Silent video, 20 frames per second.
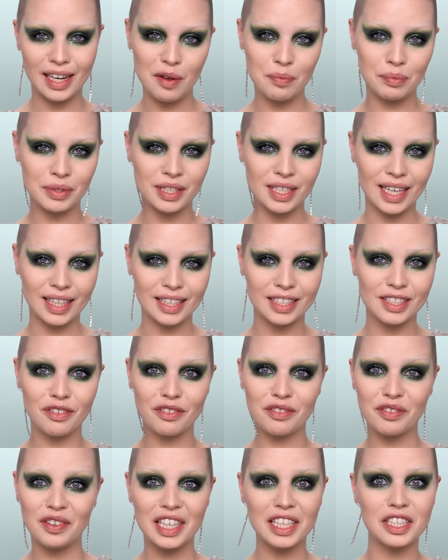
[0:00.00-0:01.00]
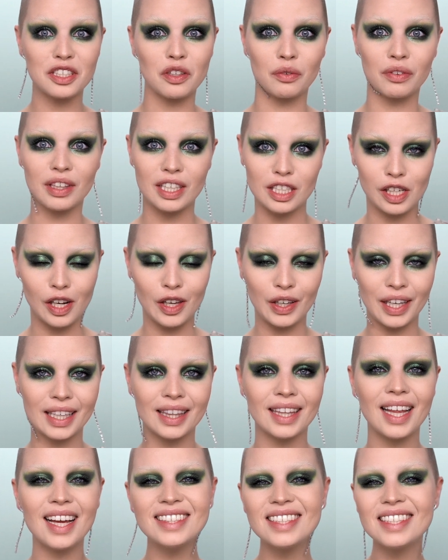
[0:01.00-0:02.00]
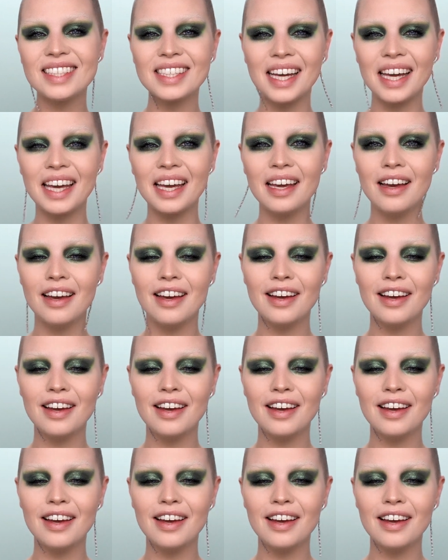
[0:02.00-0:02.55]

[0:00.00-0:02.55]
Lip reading: lipstick to finish off this look, and then see